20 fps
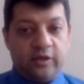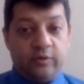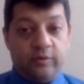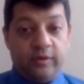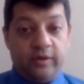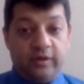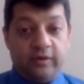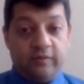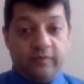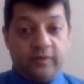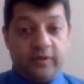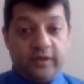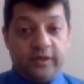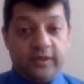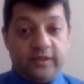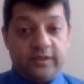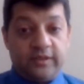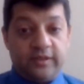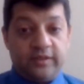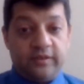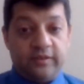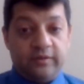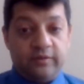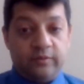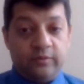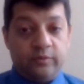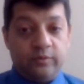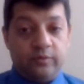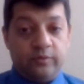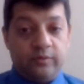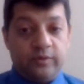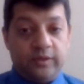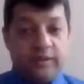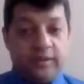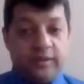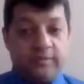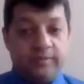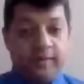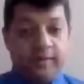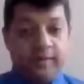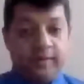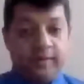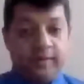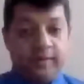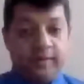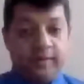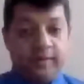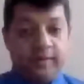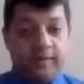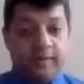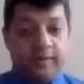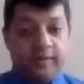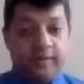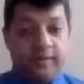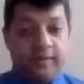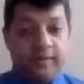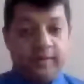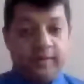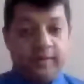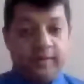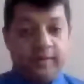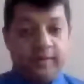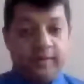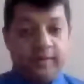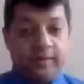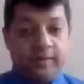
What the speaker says: career advice or anything on careers,